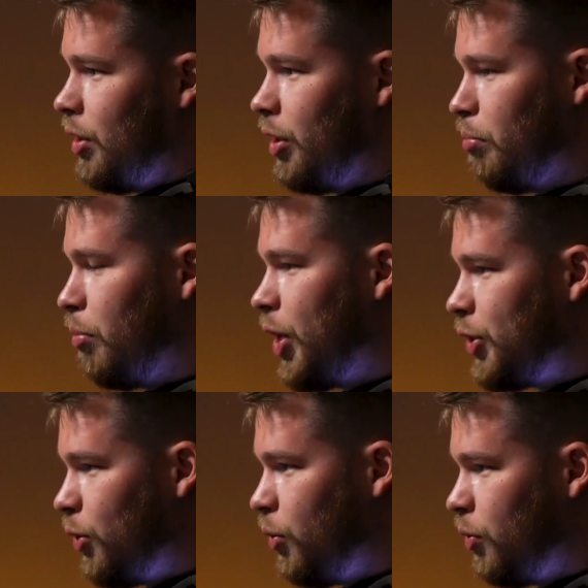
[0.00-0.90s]

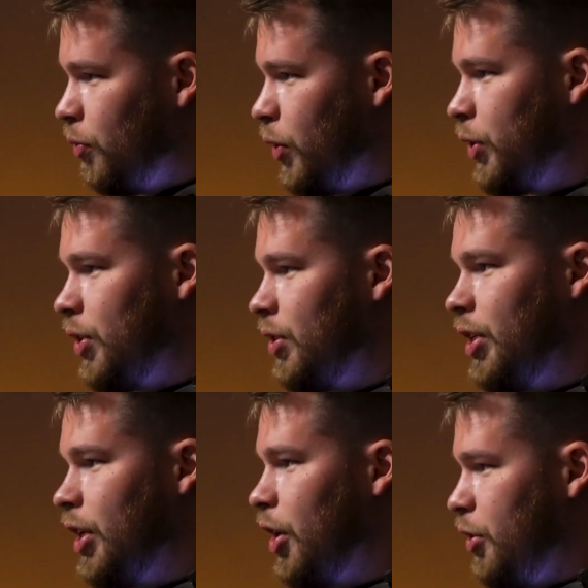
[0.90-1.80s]
muzzle versus
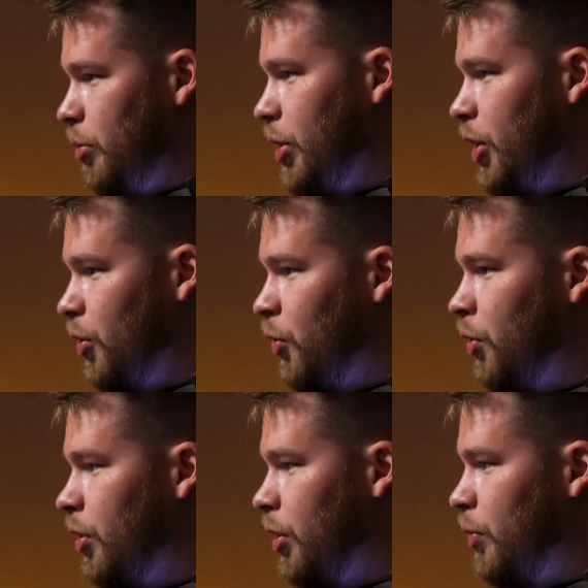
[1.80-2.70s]
the underbarrel
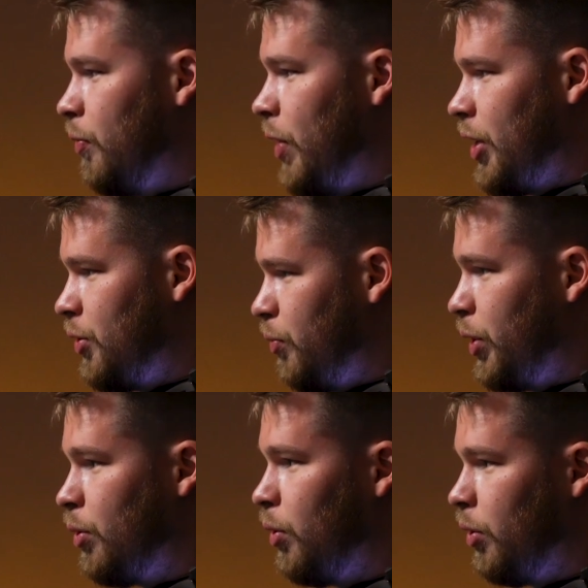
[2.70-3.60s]
affects
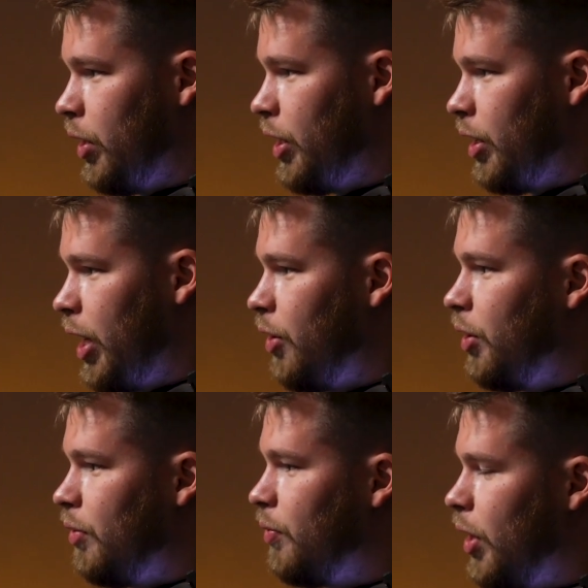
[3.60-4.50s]
recoil. Like
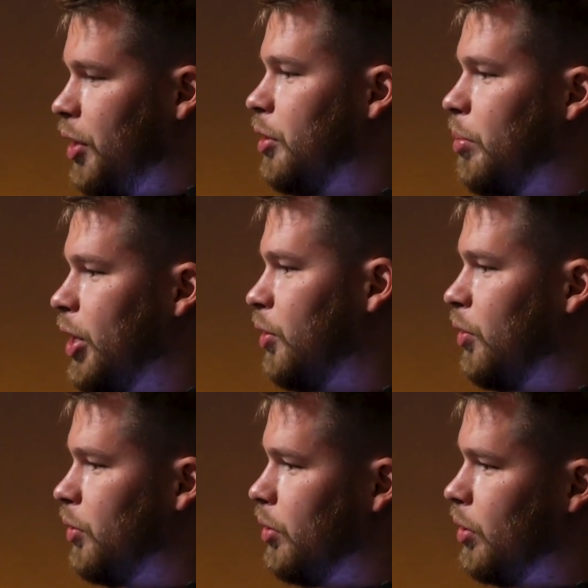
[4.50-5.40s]
if
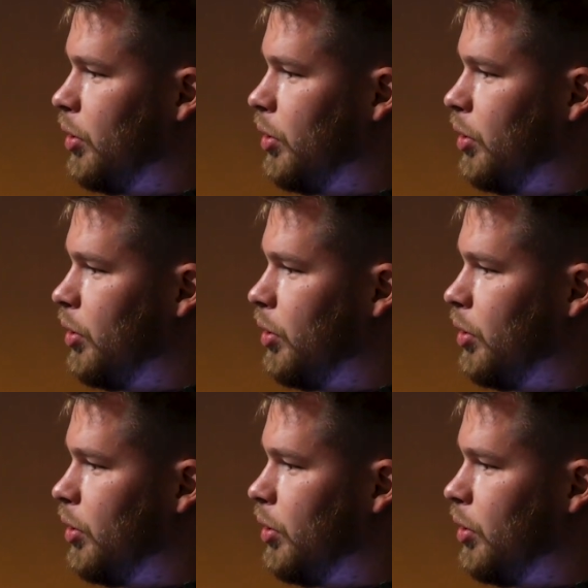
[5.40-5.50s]
underbarrel,